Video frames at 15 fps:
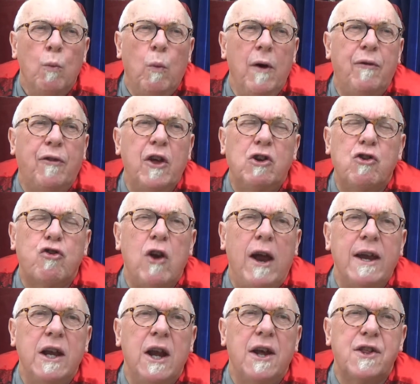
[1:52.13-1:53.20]
with the
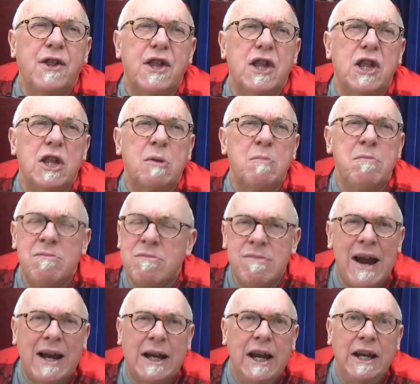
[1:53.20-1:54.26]
trainers
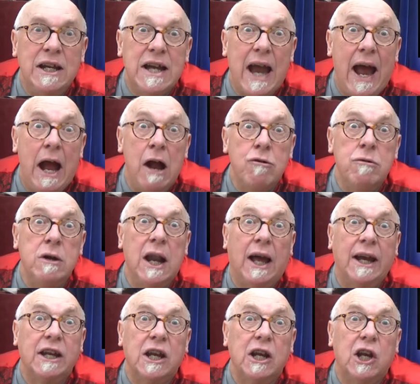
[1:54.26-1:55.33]
smacking down
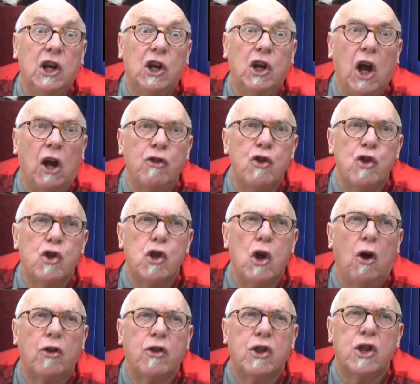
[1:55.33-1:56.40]
like
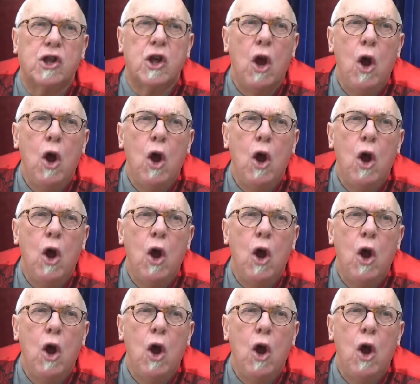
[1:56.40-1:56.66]
gunshots,